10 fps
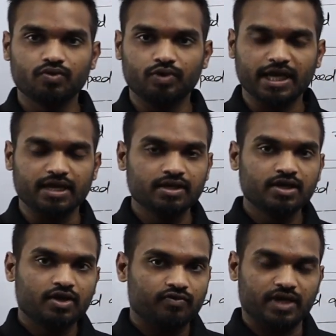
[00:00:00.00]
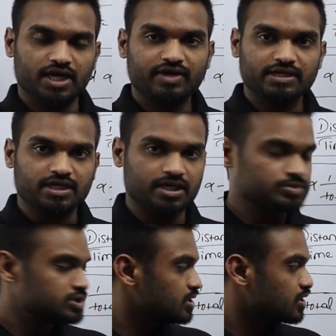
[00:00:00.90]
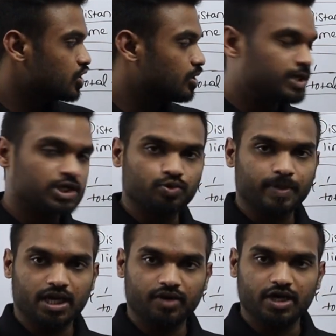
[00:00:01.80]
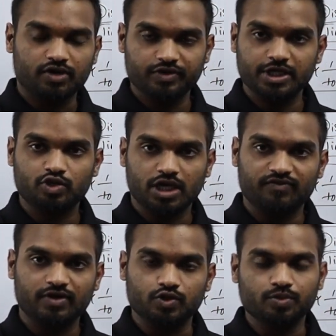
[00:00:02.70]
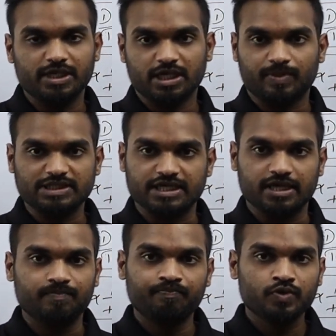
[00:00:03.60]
Okay, whenever it comes kilometer to per hour, we need to convert to meter per second.